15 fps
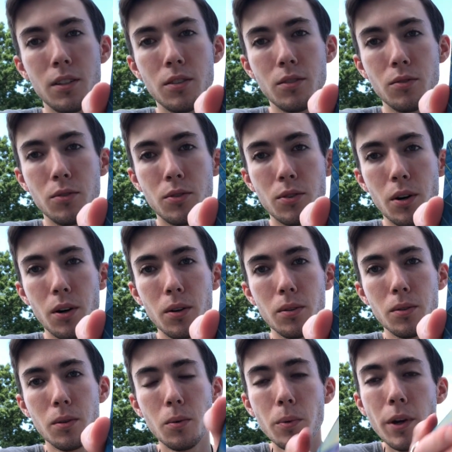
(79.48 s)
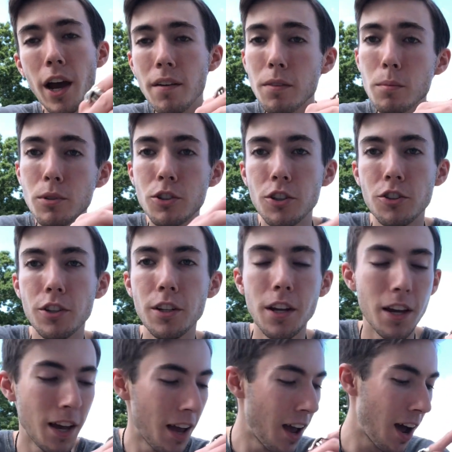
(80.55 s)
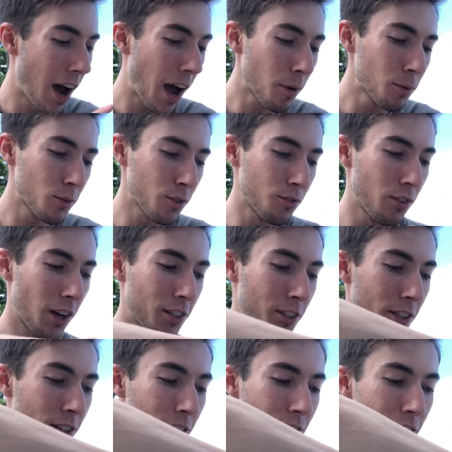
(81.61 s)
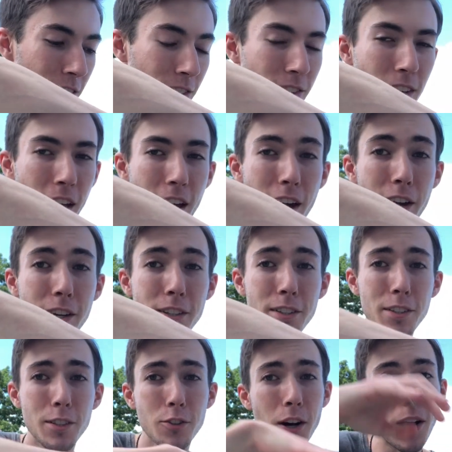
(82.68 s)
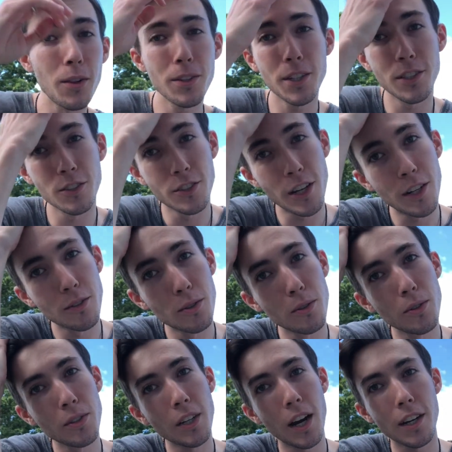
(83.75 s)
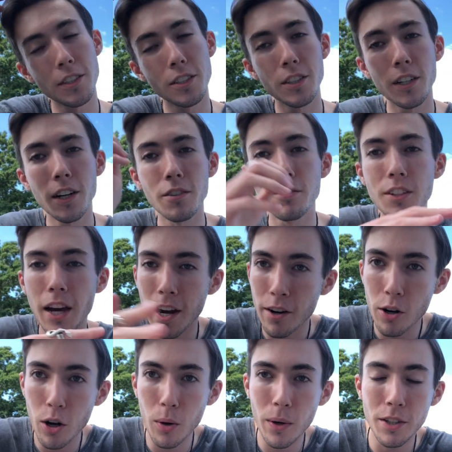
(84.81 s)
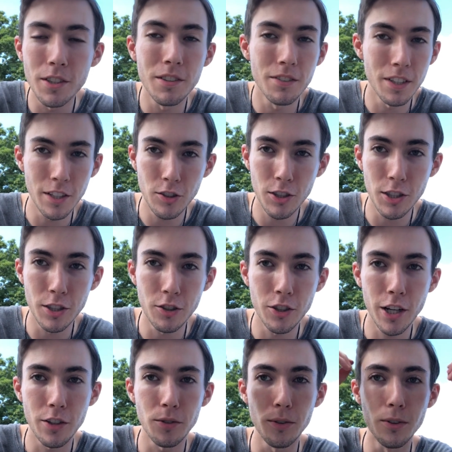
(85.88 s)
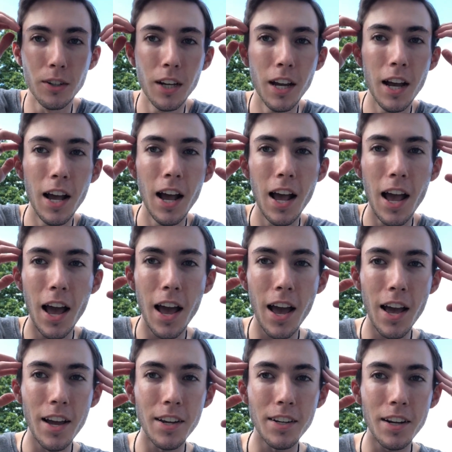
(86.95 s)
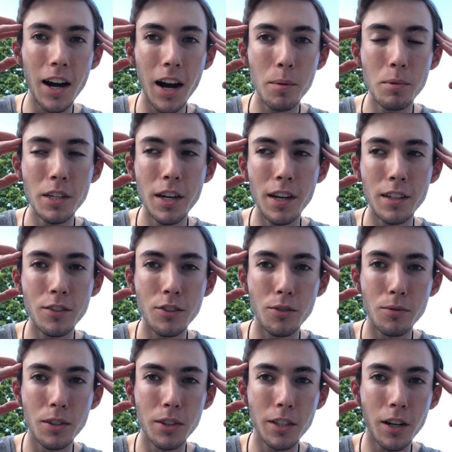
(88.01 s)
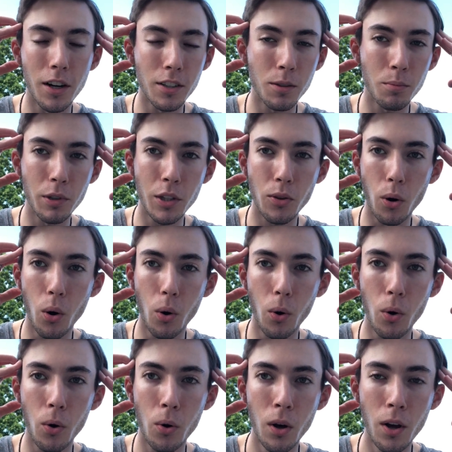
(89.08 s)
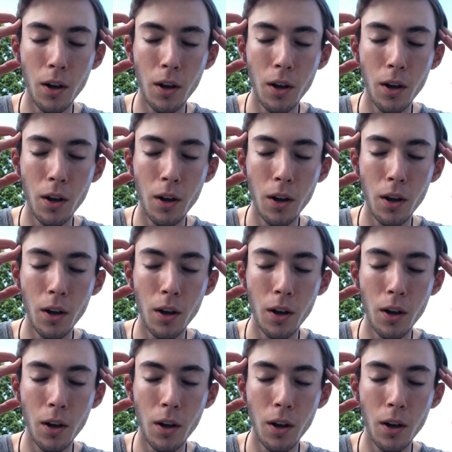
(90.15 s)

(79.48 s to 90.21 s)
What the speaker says: we have the Magician. I was reflecting on this and Crowley in general, the idea of tarot and divination in general, and I began to really contemplate the whole